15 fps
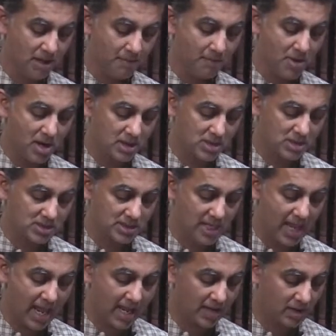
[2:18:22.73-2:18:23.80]
belts,
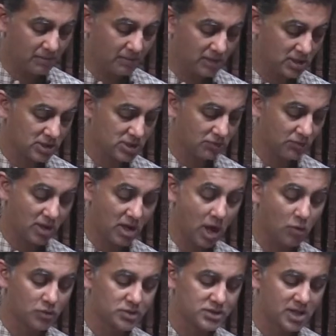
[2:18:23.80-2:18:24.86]
and ankle belts were
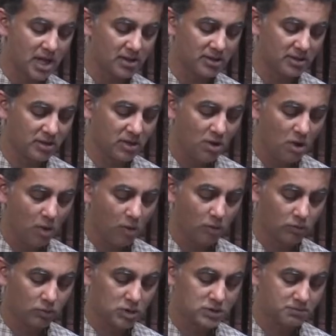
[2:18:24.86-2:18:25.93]
now silent,
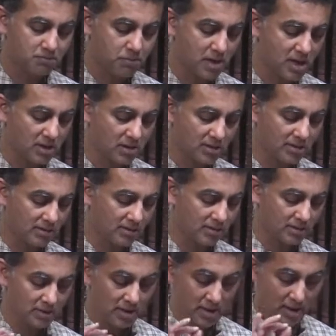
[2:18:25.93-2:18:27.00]
although sparkling,